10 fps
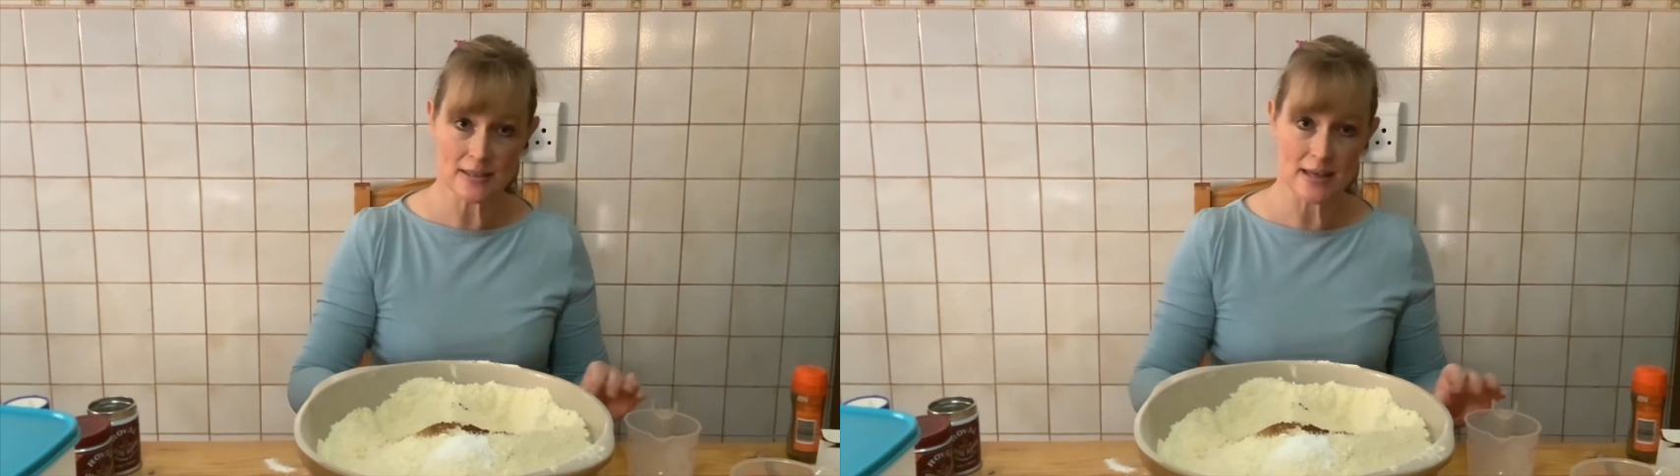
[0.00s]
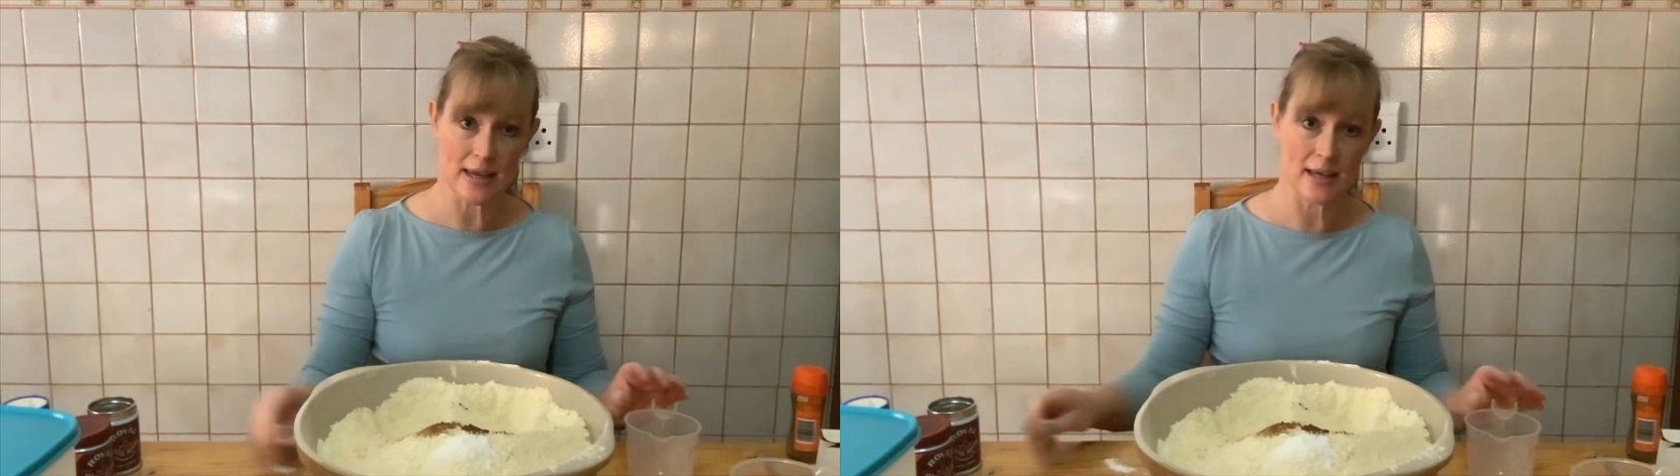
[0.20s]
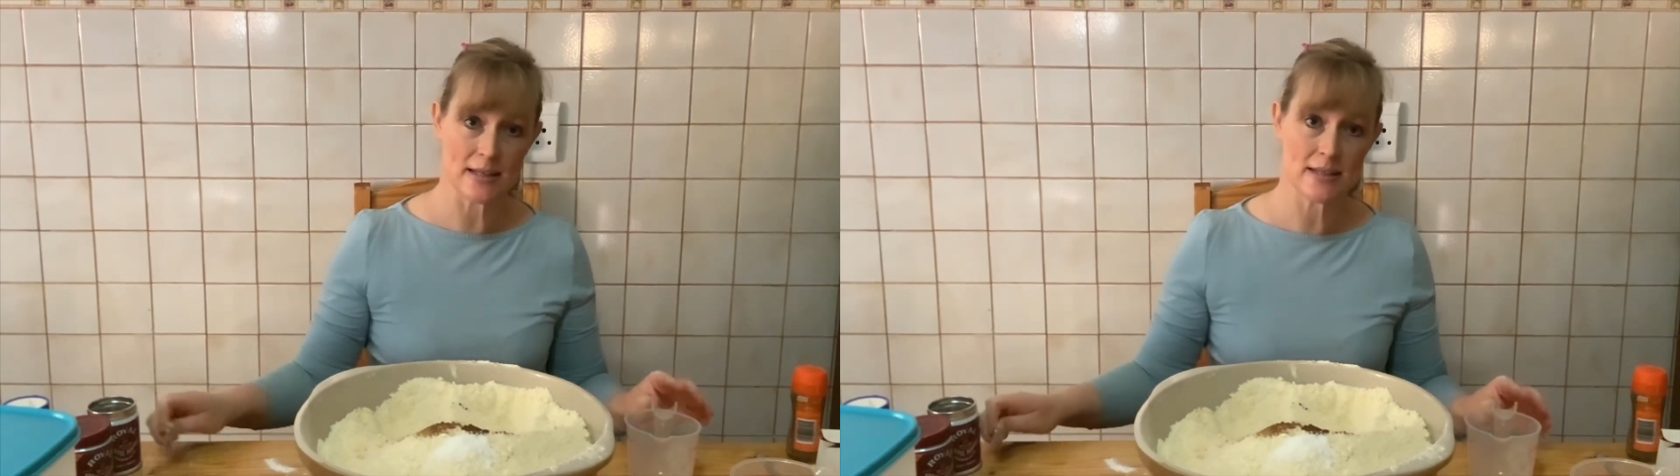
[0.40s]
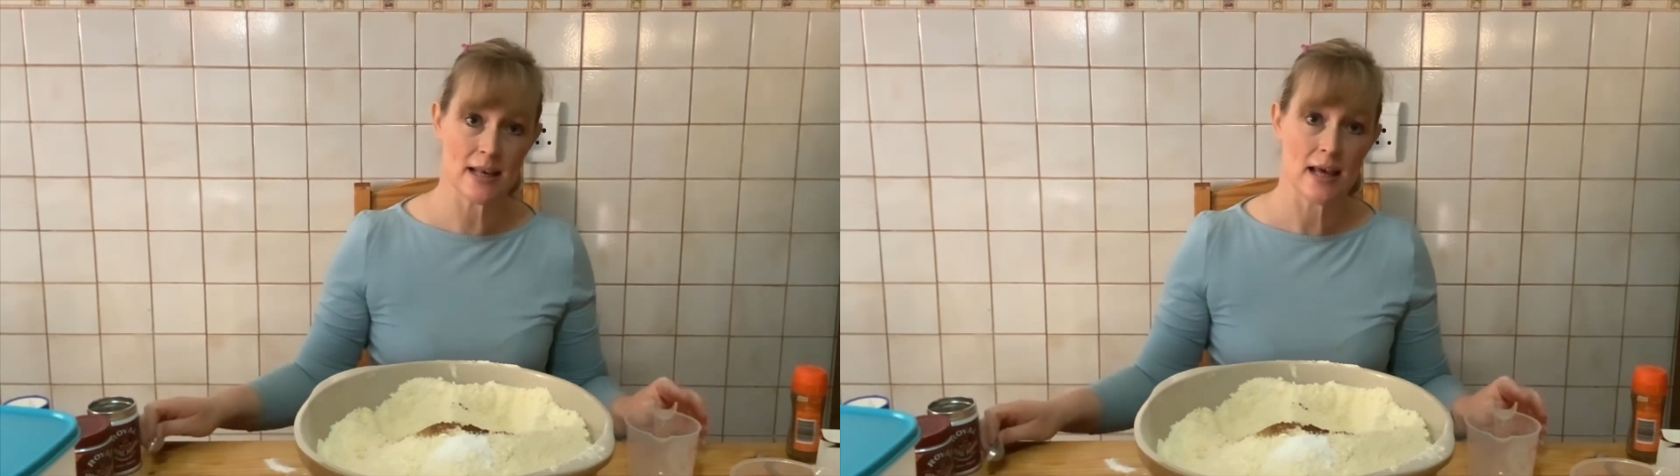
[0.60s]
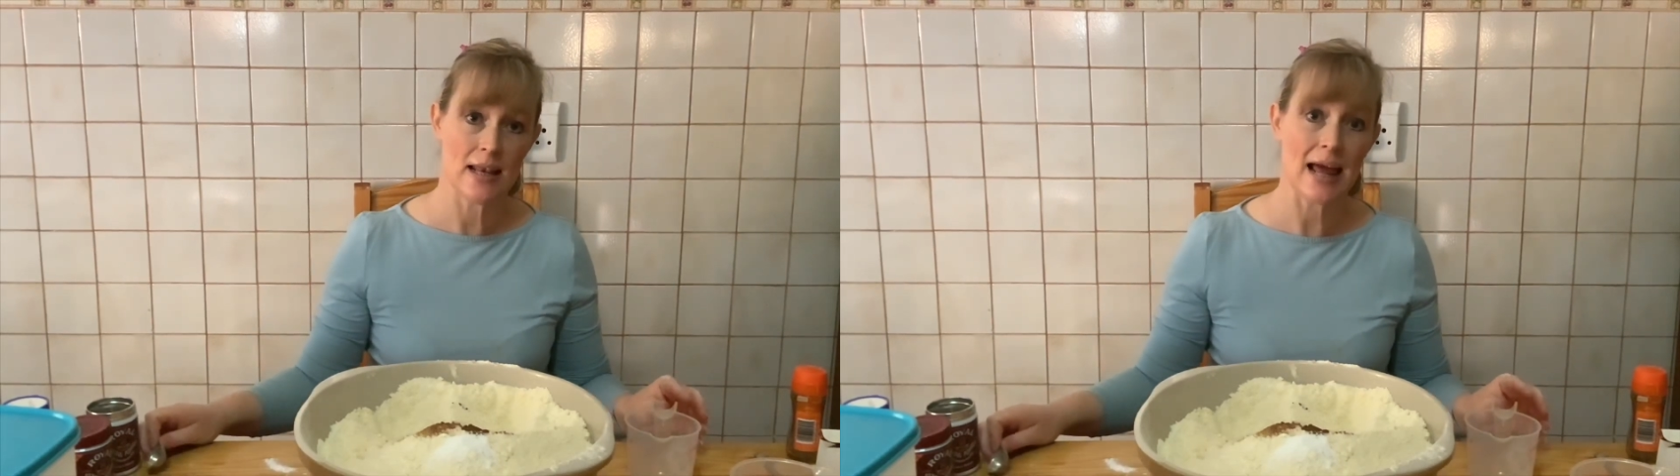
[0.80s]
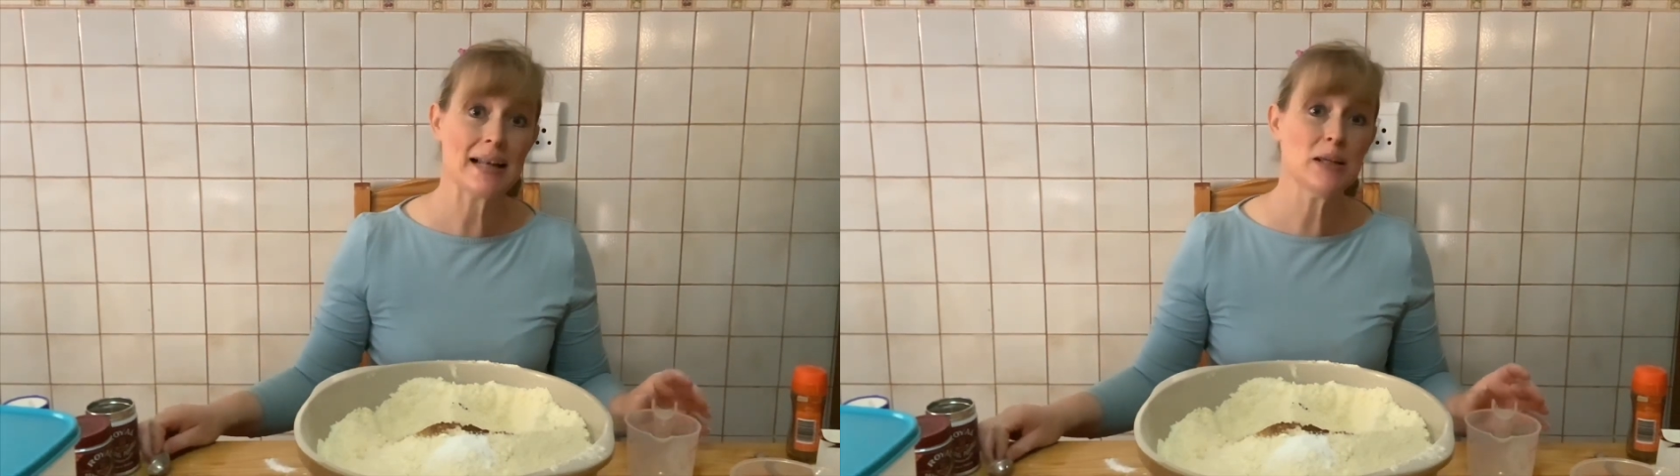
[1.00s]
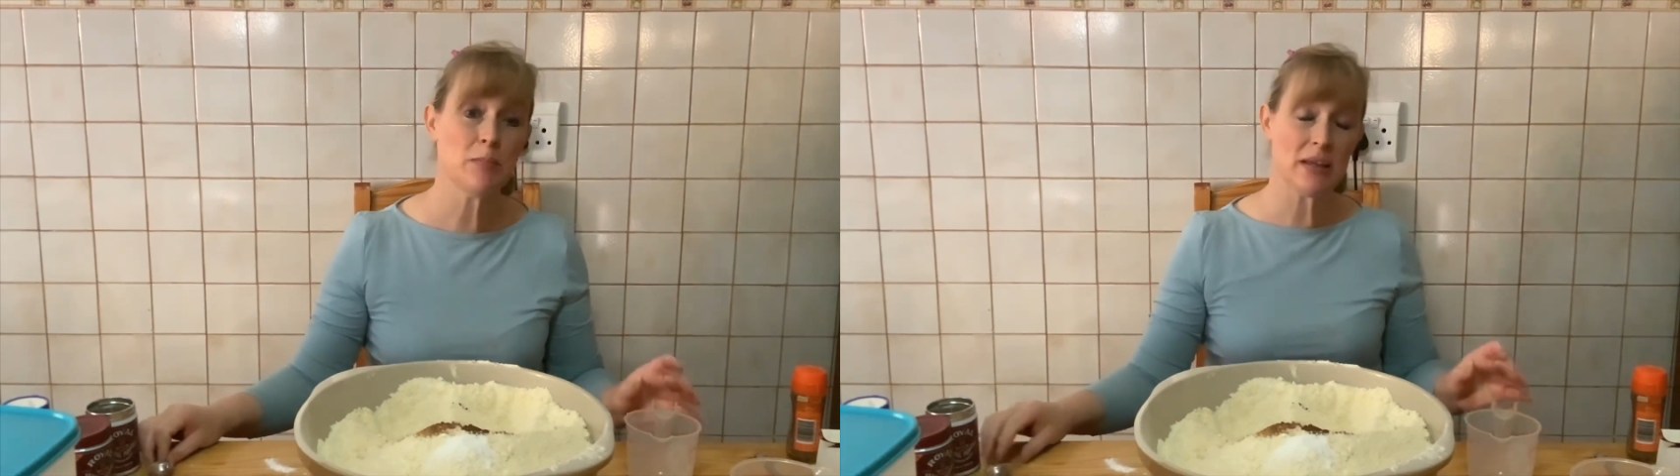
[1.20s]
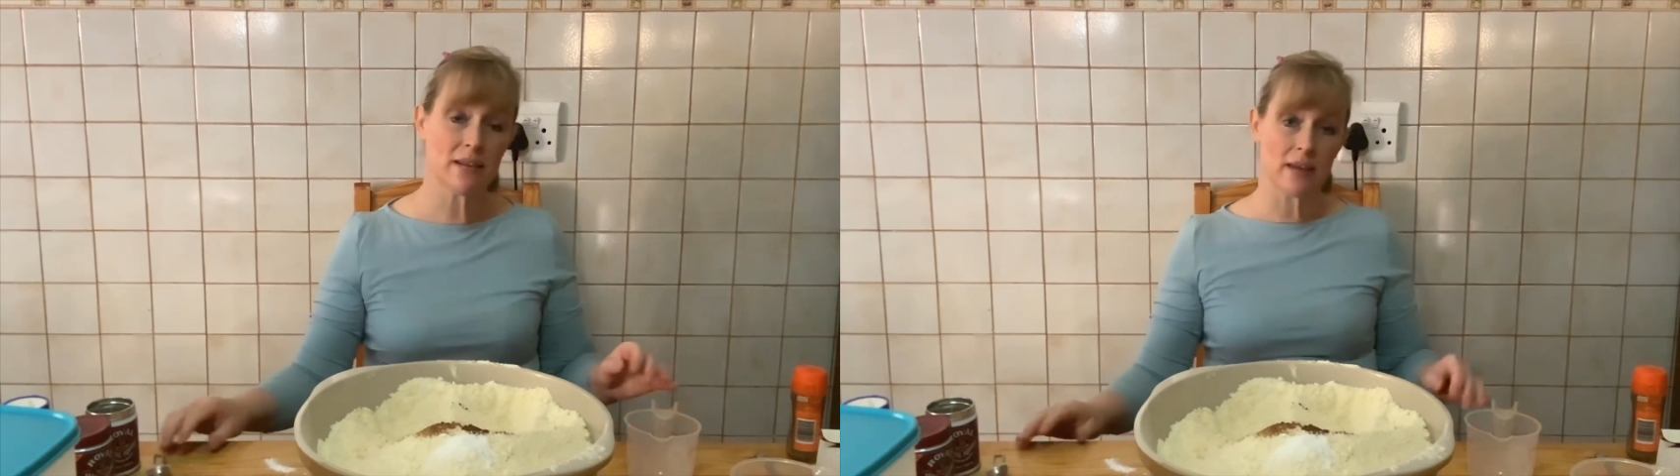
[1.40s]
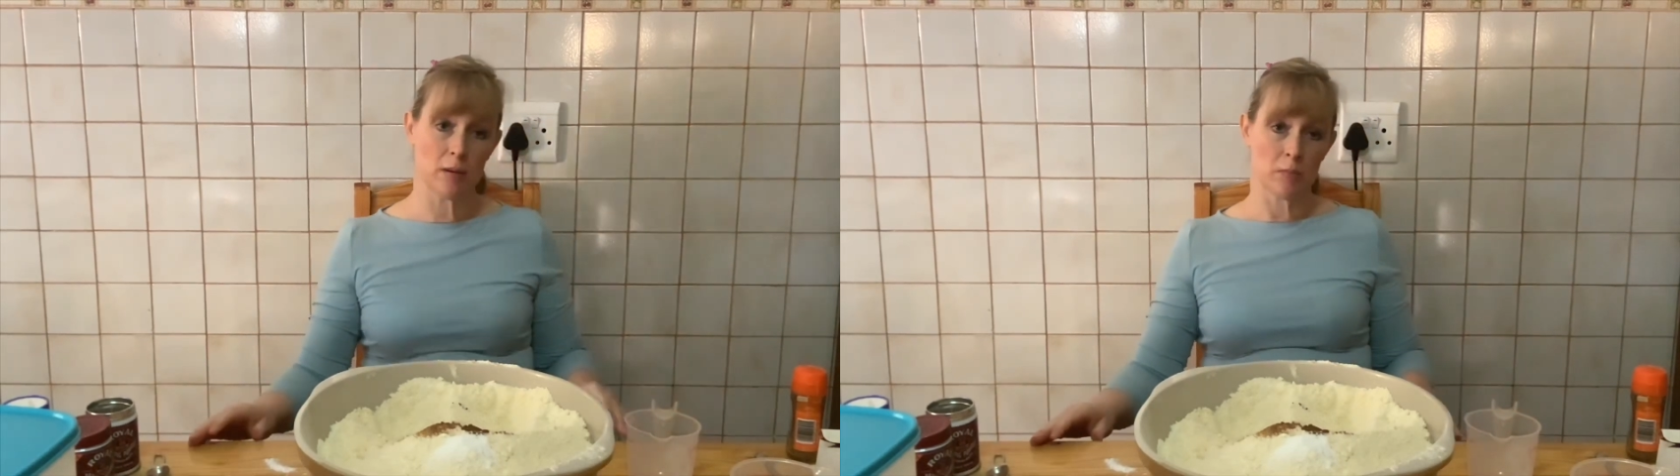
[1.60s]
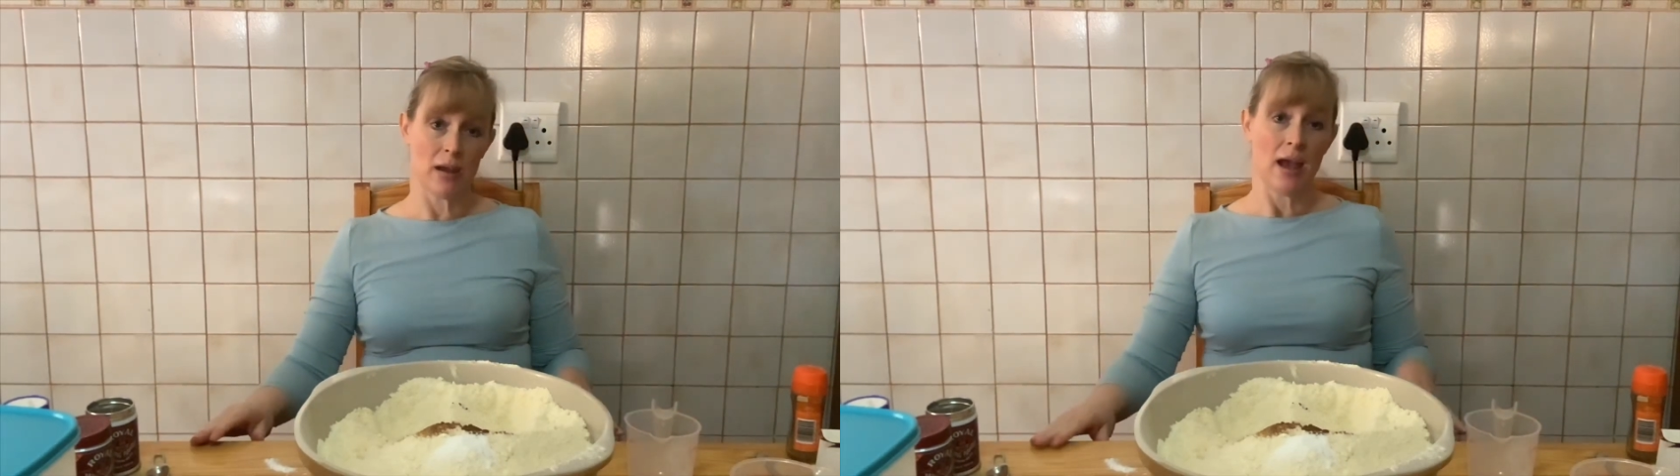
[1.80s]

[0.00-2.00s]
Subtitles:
eggs, lightly beat them,